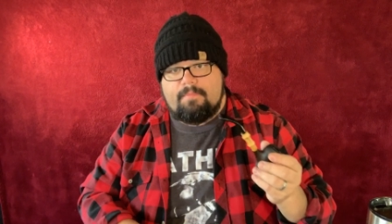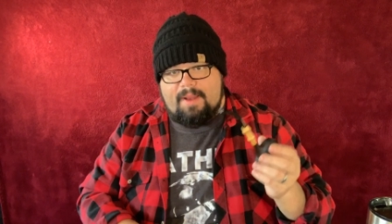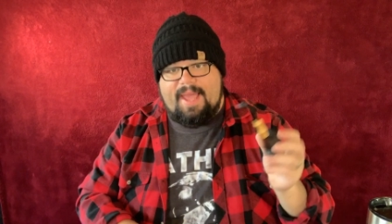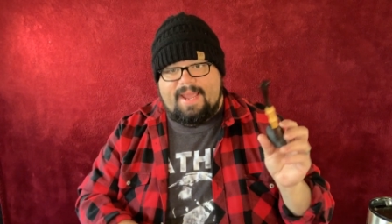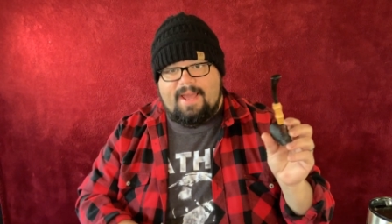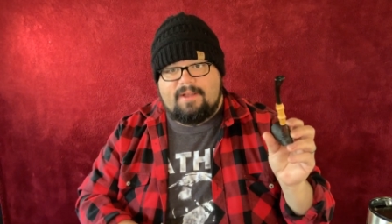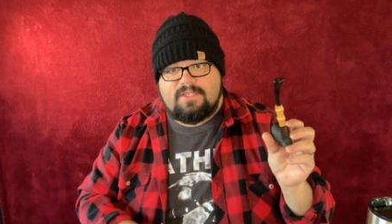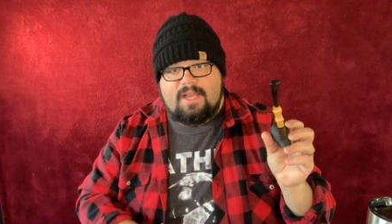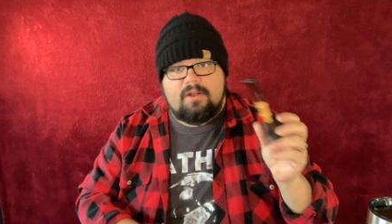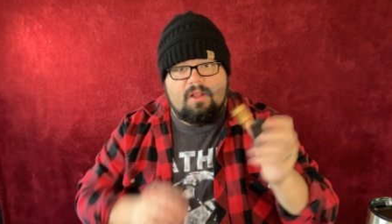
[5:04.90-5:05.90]
Blackhouse,
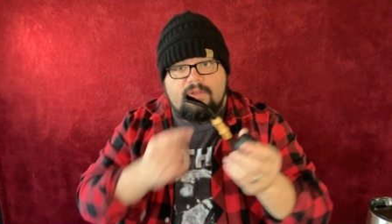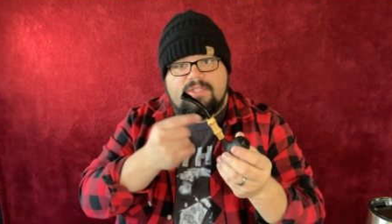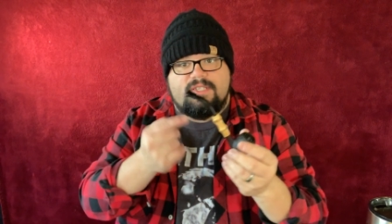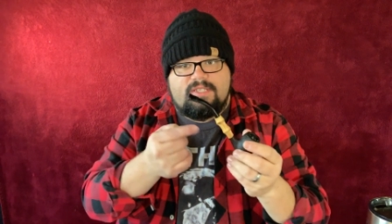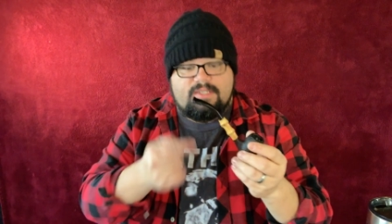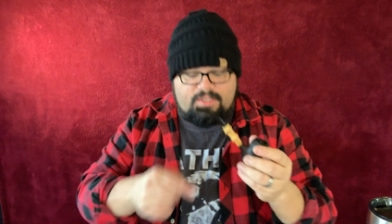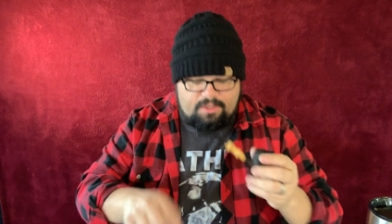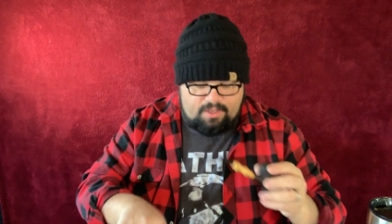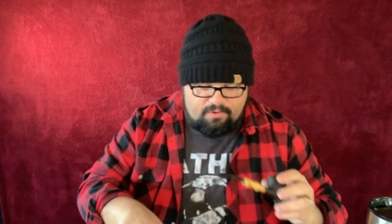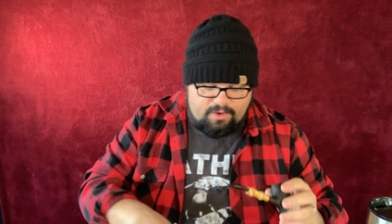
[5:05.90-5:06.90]
how close is this to
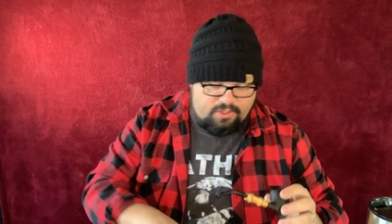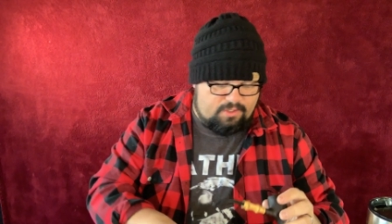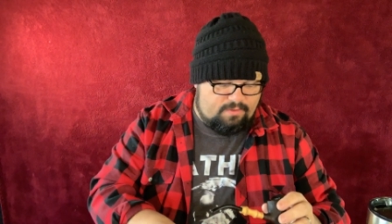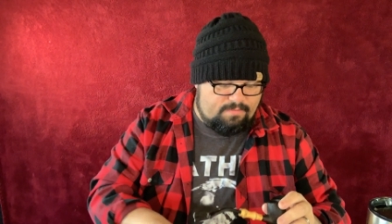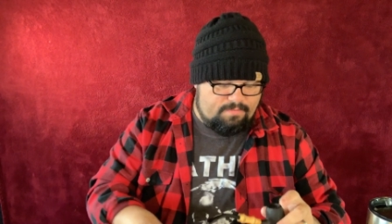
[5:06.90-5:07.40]
the original?